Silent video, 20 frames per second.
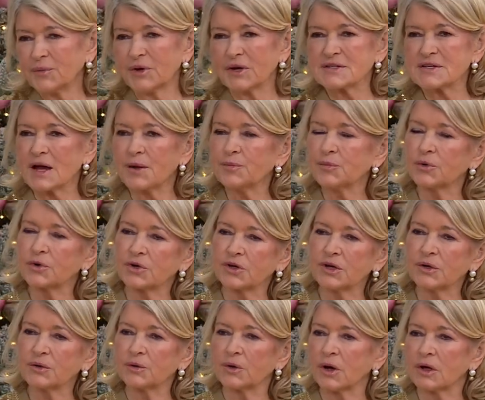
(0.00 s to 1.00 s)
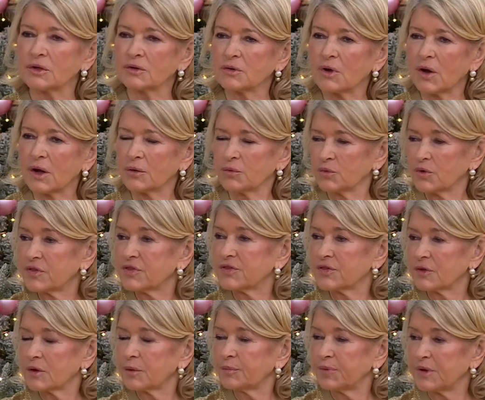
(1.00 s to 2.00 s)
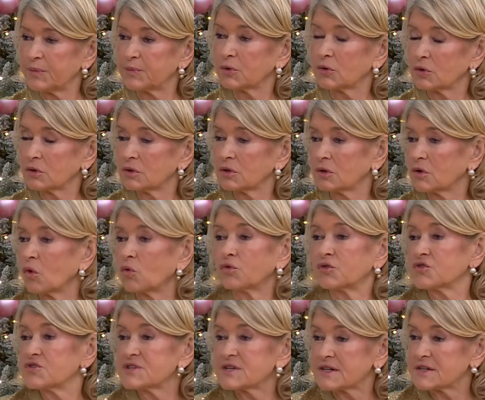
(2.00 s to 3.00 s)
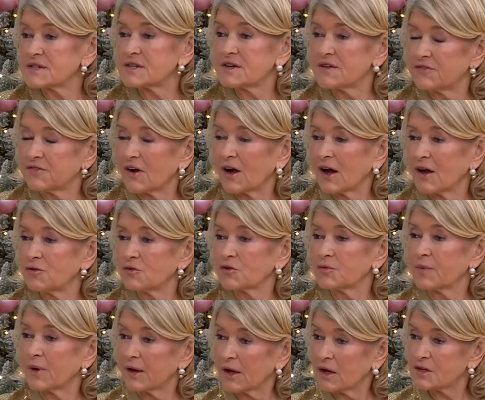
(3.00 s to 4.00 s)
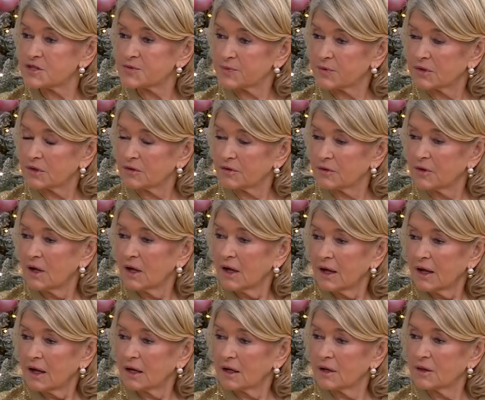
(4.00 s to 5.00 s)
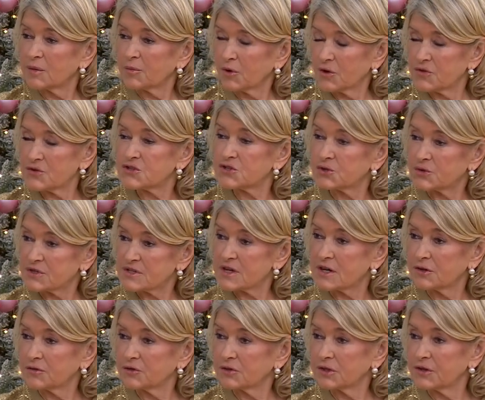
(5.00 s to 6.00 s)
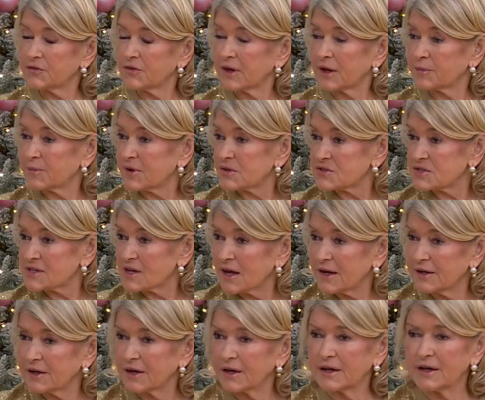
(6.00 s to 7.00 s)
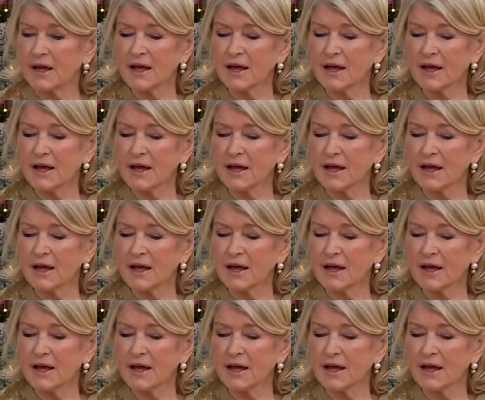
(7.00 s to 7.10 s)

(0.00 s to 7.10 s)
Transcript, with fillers: because I'm working a lot with uh, people over 65 with my hospital, uh, the Martha Stewart Center for Living at Mount Sinai.